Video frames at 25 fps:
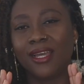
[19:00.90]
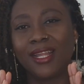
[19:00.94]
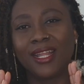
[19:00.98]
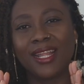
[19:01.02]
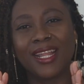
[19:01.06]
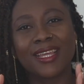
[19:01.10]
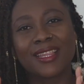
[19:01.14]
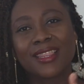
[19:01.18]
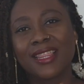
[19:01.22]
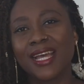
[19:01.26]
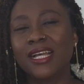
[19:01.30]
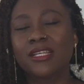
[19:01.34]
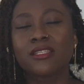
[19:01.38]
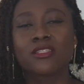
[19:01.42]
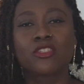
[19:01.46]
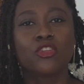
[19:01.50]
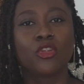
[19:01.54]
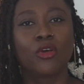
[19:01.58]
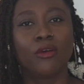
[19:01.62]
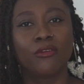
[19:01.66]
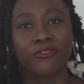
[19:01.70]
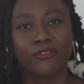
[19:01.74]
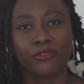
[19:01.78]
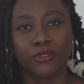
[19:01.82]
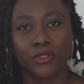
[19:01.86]
Like, that's
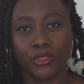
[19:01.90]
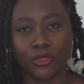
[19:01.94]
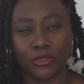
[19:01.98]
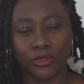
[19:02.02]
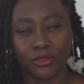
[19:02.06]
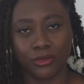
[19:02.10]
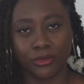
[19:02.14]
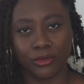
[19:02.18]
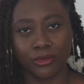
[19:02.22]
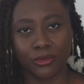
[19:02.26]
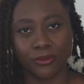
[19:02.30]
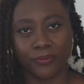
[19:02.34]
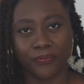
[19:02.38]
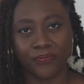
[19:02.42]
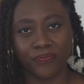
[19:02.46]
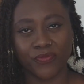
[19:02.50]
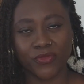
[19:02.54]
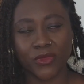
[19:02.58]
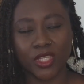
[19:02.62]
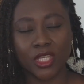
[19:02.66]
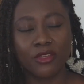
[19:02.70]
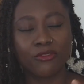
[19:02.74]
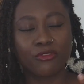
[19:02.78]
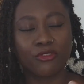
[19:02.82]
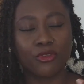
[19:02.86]
not for you.
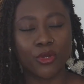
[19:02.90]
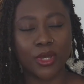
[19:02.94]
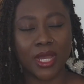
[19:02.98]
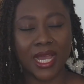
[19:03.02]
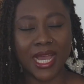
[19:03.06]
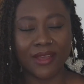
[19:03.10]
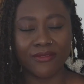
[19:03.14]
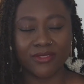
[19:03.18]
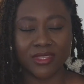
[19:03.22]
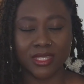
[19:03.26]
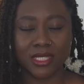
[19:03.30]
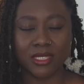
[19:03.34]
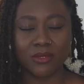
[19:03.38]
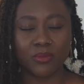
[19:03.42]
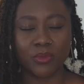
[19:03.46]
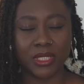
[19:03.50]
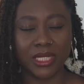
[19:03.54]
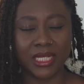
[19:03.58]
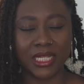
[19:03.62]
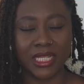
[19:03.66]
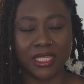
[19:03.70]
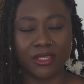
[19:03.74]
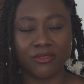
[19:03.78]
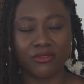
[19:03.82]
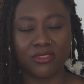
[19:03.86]
If you have this
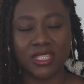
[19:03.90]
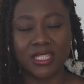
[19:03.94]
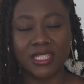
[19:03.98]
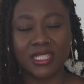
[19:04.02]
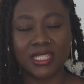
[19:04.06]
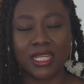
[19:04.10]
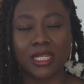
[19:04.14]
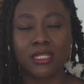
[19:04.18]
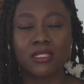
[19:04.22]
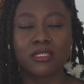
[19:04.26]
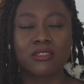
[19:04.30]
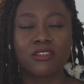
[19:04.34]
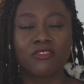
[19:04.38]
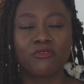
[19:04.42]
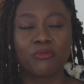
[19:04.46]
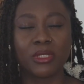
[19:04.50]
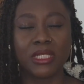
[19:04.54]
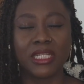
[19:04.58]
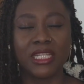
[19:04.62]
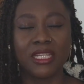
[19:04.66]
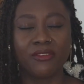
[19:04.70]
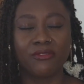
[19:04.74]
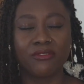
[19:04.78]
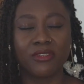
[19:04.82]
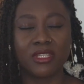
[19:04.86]
belief, this sense of
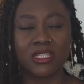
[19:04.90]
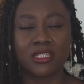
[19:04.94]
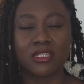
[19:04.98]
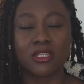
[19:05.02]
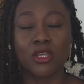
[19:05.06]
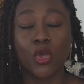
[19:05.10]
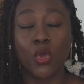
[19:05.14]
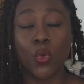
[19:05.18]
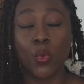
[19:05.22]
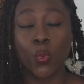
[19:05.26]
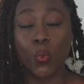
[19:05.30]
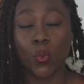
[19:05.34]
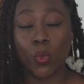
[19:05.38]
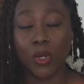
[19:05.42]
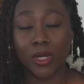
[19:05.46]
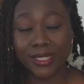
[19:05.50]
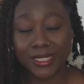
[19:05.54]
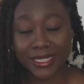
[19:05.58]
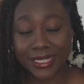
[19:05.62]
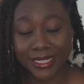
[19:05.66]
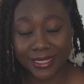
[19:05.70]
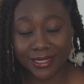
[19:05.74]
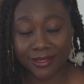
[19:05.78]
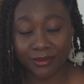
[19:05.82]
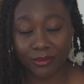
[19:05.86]
belief is,
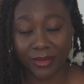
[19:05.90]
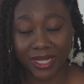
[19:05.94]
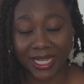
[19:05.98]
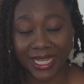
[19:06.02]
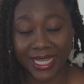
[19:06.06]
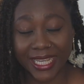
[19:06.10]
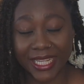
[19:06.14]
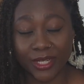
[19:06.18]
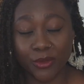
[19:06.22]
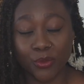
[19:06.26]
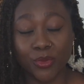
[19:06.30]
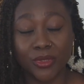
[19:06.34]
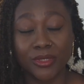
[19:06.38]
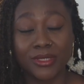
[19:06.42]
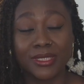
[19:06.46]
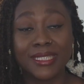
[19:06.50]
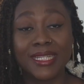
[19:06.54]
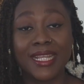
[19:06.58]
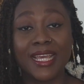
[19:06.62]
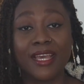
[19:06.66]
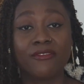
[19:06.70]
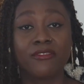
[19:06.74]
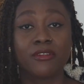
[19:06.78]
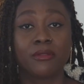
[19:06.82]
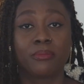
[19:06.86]
what is mine will
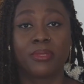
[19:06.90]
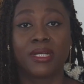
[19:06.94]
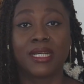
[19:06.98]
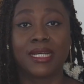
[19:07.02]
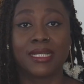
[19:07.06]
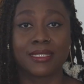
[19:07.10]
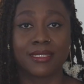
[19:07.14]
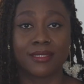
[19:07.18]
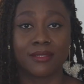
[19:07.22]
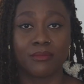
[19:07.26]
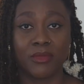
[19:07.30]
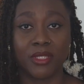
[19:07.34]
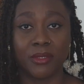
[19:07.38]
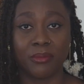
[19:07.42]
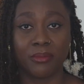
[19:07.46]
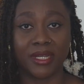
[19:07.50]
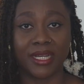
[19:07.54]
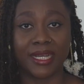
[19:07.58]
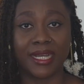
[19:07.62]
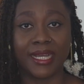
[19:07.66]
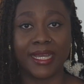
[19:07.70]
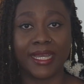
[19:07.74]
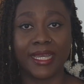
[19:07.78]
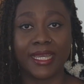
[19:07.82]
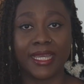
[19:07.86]
never pass me
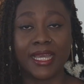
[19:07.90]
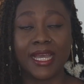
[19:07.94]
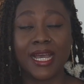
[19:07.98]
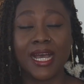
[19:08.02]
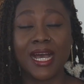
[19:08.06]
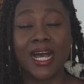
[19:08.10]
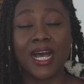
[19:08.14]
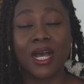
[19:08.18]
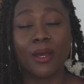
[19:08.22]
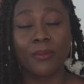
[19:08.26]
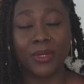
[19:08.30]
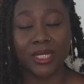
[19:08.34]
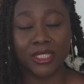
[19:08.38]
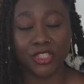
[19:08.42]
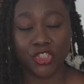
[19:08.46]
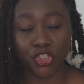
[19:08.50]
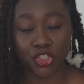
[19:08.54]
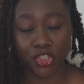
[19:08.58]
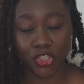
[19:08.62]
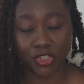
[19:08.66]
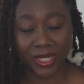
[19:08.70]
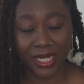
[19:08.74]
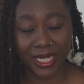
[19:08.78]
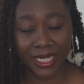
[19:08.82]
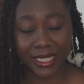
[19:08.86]
by. I'm
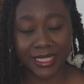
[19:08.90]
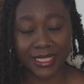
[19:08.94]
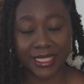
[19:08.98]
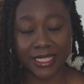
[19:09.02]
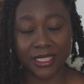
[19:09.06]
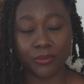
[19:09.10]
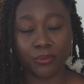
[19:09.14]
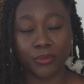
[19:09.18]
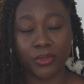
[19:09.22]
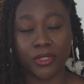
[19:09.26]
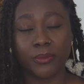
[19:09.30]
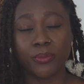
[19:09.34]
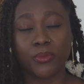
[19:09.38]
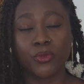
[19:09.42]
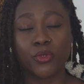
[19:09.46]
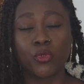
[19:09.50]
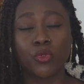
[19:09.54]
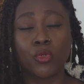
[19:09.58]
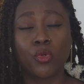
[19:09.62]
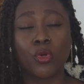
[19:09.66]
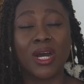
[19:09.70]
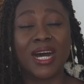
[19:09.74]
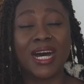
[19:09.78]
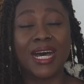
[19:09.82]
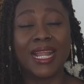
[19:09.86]
attracting people
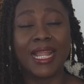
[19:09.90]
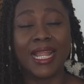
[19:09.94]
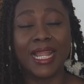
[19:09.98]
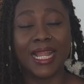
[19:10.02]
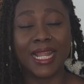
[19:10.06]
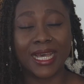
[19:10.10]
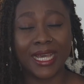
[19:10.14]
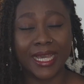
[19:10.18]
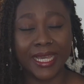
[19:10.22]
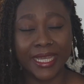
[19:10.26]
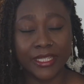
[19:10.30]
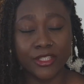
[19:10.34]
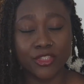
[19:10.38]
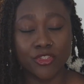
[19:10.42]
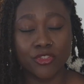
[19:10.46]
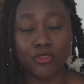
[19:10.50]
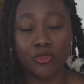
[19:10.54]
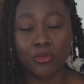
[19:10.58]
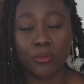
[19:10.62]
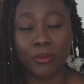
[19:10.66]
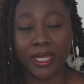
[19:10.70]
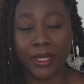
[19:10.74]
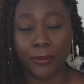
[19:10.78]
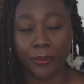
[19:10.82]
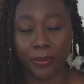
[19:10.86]
who are aligned to
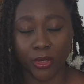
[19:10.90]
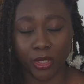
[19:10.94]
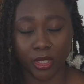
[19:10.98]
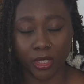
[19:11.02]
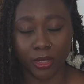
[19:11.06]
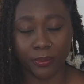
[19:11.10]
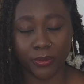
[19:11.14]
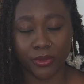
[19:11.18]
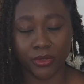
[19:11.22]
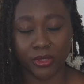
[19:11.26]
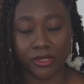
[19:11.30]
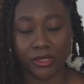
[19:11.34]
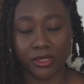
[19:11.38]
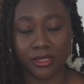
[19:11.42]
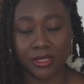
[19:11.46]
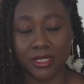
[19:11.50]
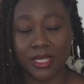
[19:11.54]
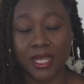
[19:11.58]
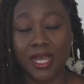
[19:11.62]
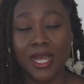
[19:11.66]
my purpose.